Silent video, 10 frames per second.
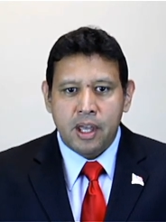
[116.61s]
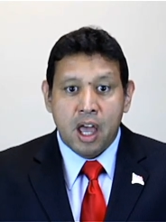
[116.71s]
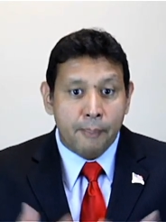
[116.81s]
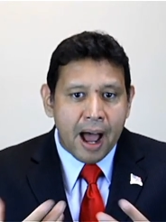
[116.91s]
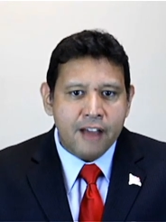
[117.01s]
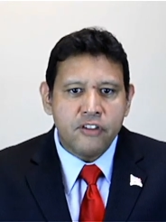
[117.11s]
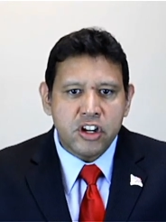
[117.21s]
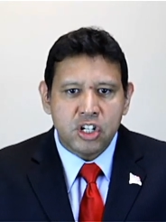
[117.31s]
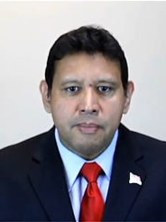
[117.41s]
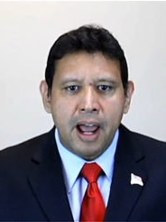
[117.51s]
My
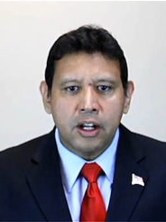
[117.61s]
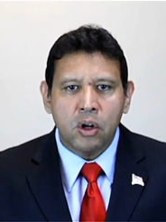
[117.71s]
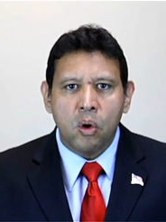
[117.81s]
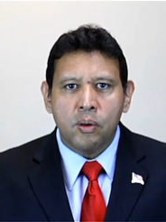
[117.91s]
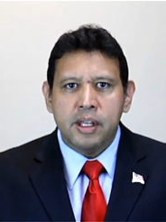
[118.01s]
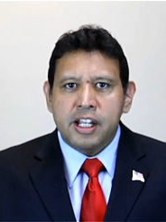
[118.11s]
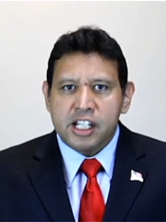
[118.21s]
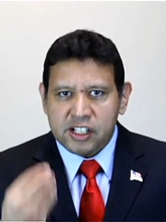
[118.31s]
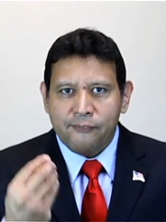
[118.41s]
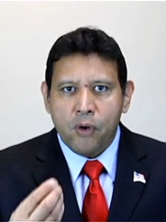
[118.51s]
vision, my goal is
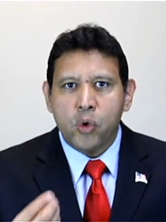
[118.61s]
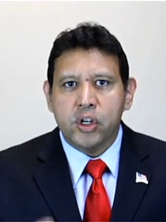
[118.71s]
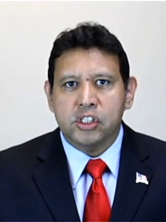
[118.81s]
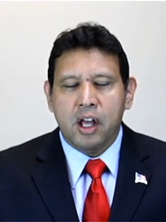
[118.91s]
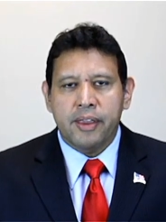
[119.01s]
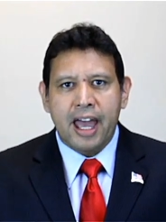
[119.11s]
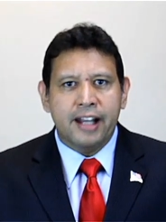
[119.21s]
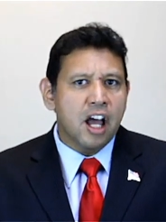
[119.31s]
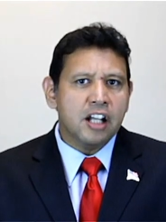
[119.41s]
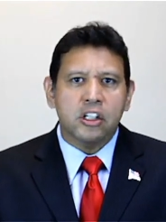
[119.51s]
to focus on that,
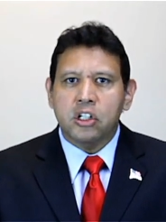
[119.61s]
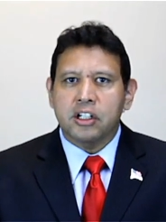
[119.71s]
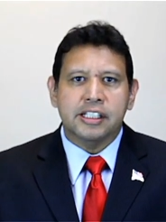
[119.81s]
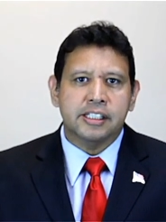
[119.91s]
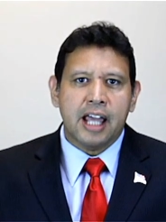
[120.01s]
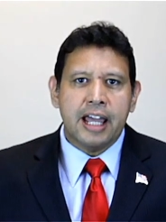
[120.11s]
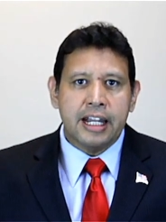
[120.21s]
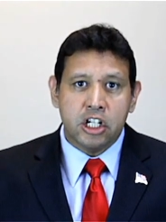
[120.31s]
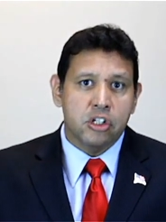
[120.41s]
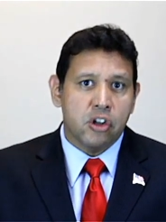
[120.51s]
not to look at side
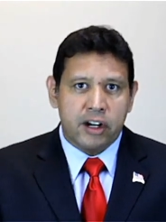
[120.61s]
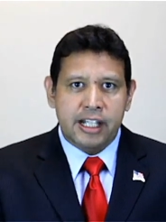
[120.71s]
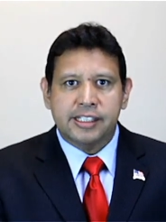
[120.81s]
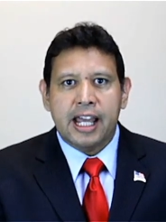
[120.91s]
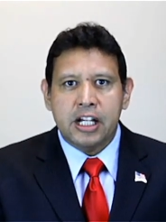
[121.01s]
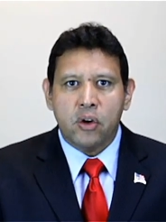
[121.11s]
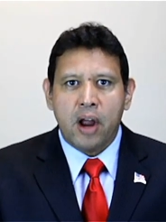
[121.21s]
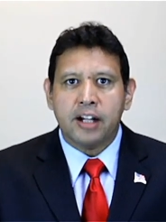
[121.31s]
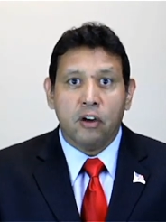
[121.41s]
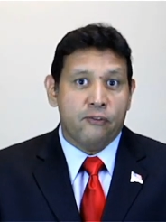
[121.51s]
issues or get
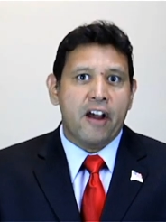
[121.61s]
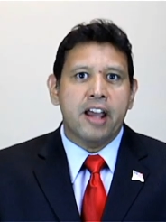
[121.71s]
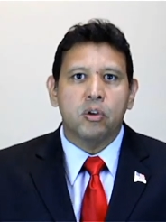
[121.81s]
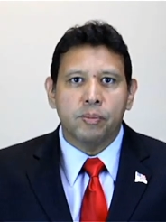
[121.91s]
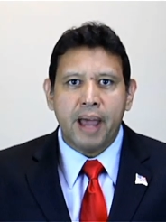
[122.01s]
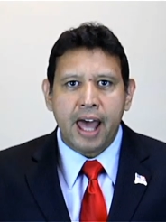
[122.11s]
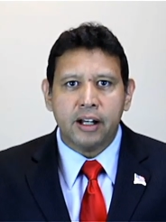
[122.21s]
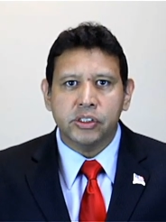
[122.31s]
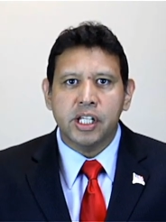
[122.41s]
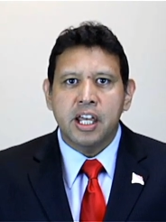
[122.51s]
sidetracked or fight old battles.